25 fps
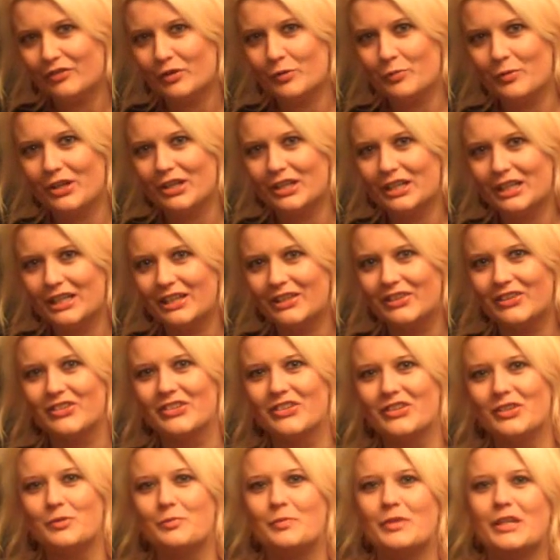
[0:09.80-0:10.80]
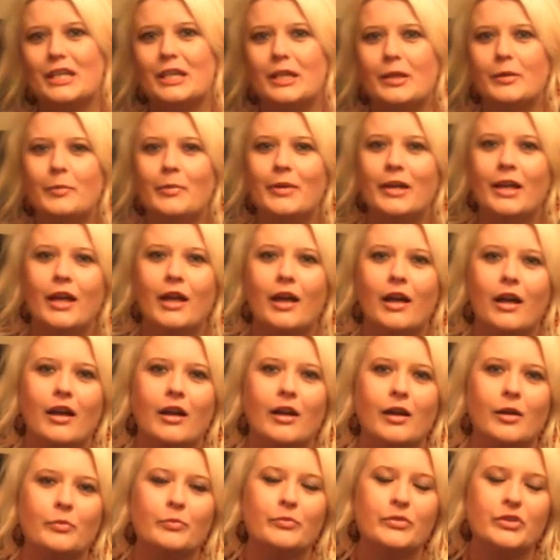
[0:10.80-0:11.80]
everybody, this is Beeb.
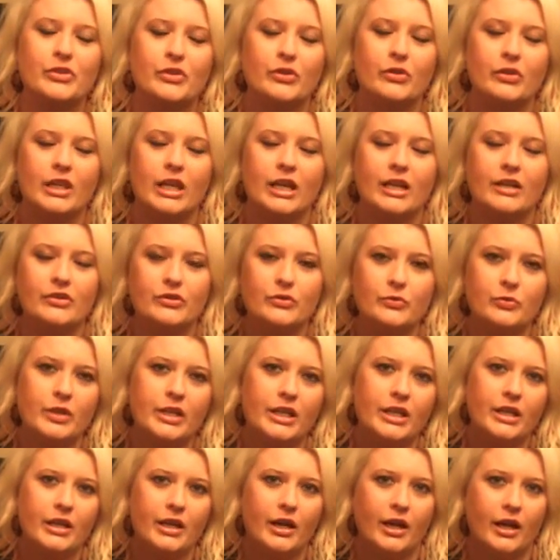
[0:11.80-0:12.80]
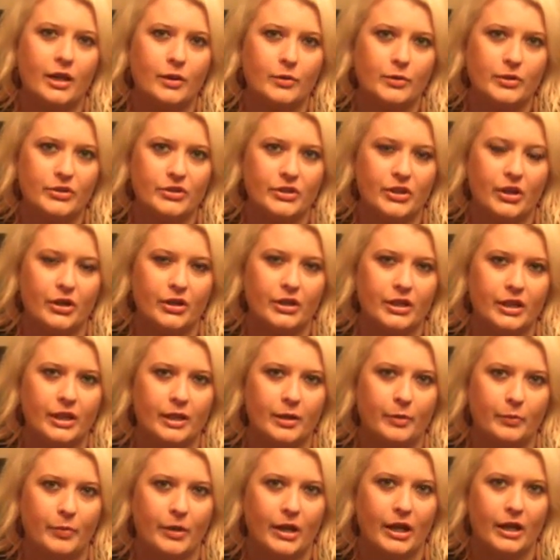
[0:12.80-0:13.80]
So last week I was
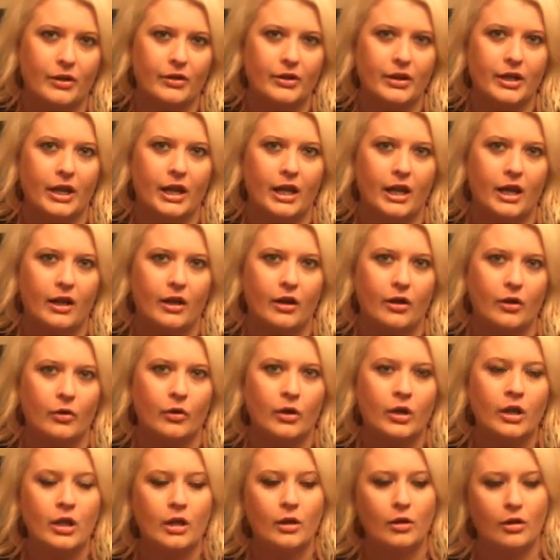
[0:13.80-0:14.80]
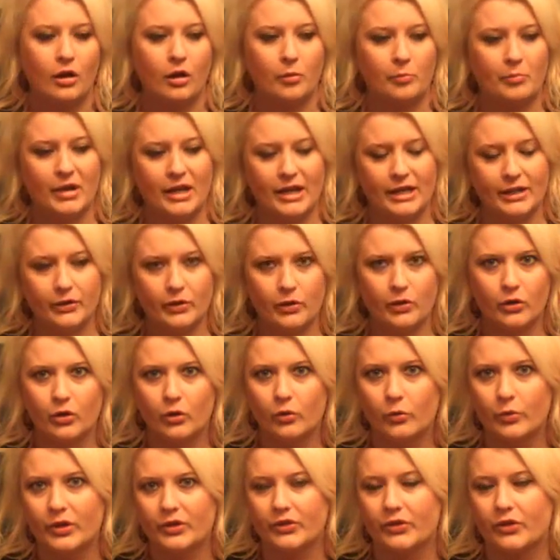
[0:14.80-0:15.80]
talking about how my
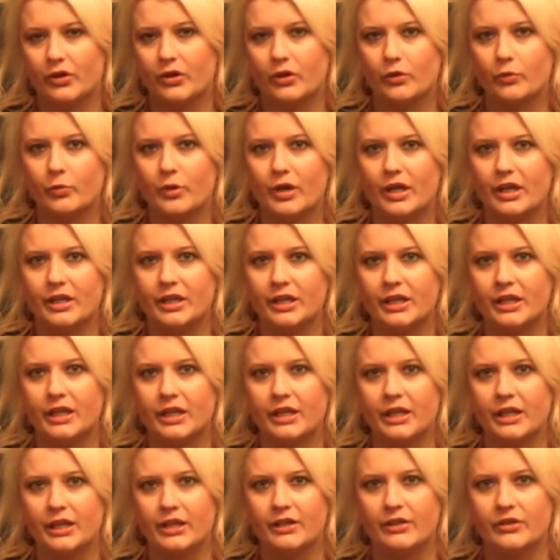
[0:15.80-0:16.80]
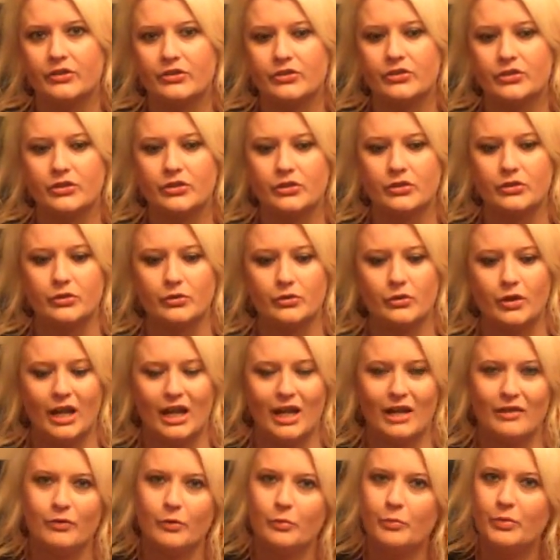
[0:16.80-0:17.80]
goal with our wedding is to
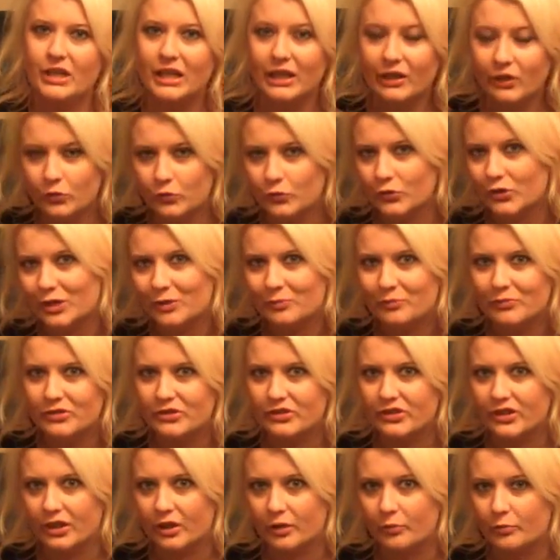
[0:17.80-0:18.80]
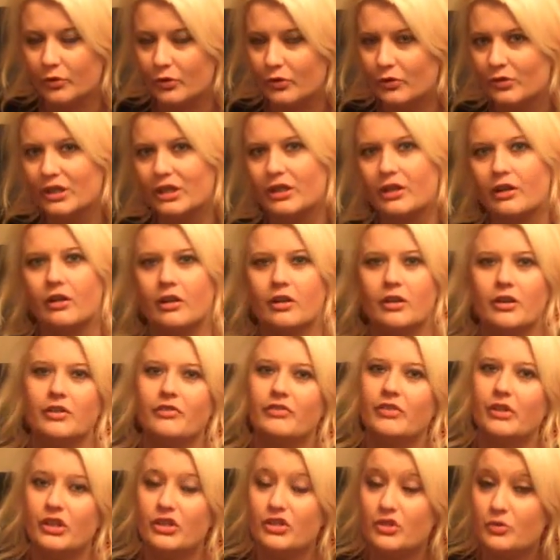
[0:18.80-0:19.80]
have a big dream ceremony on
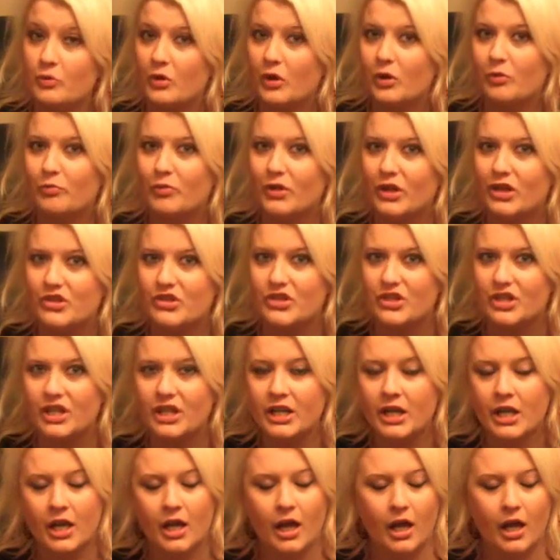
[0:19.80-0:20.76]
a very small budget.